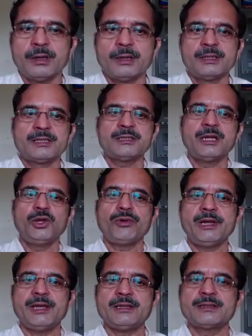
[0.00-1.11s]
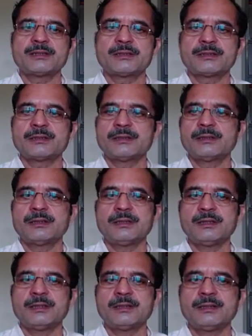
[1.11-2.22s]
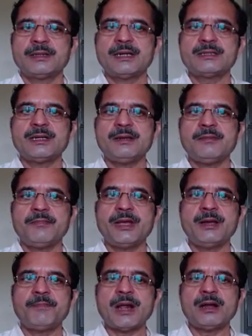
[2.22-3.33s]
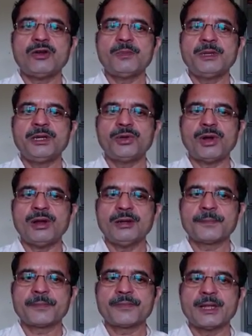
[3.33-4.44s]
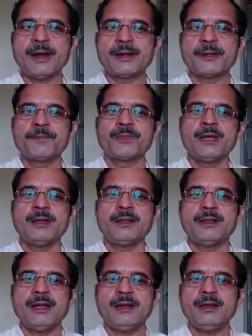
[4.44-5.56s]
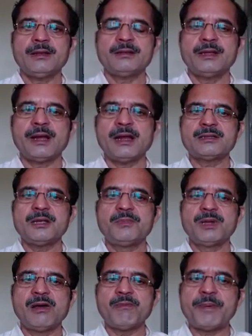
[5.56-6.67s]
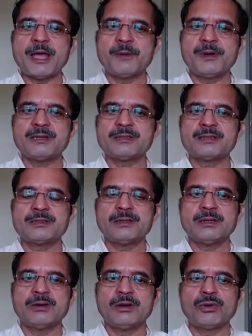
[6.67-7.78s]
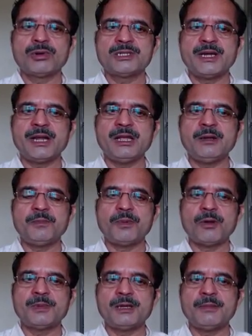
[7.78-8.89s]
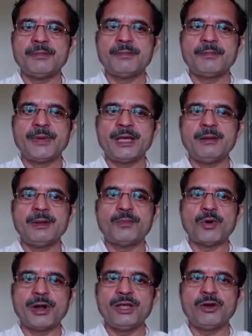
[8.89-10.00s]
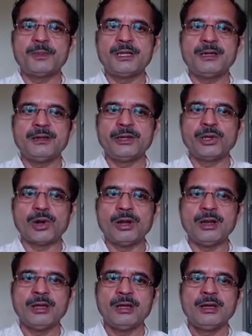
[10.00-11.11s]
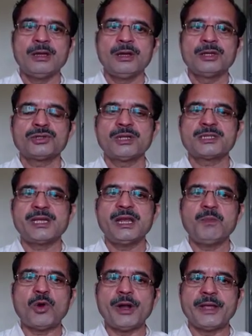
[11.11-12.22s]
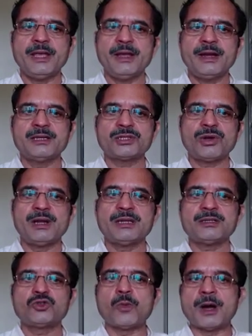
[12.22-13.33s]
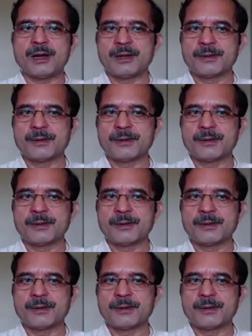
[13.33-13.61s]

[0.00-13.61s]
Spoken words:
This is the nucleus, that is the main part of the neuron, right? Then there are some nerve fibers originating from the main body of the neuron. So the cell body, it is called as soma.